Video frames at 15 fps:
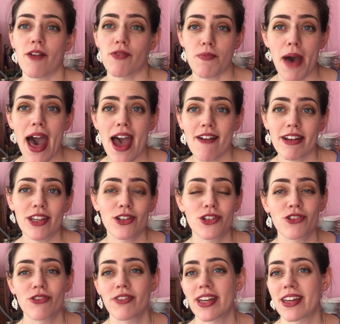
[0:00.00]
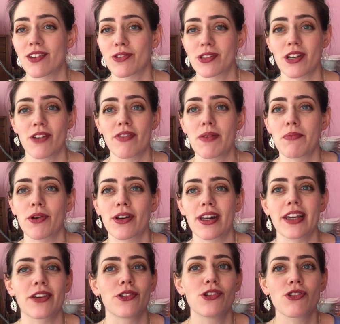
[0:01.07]
repairing your jewellery, and also
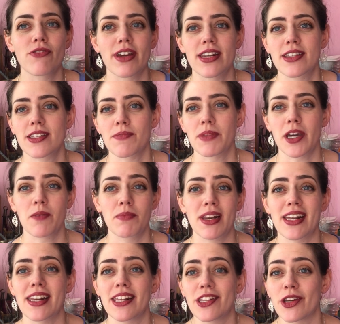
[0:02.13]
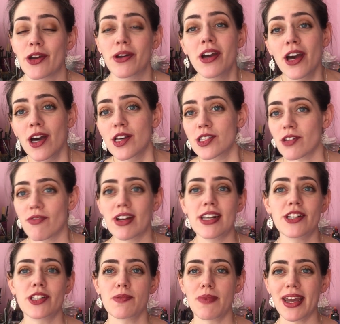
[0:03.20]
remodelling your jewellery into something completely new. So really
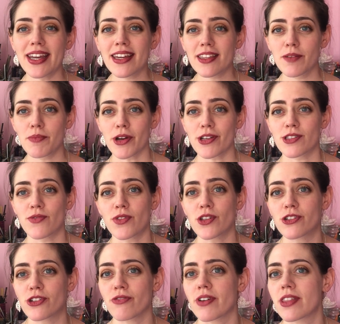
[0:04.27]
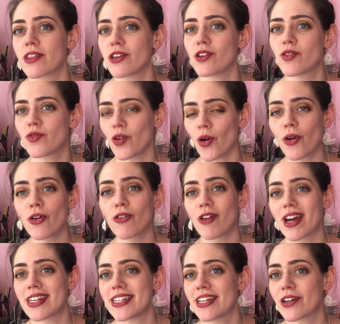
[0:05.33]
just making the most of the jewellery that you've
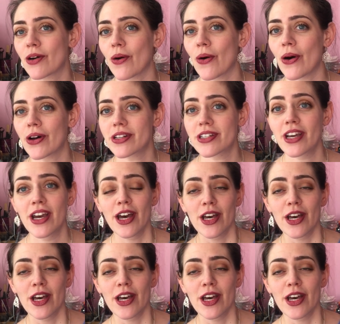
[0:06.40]
already got.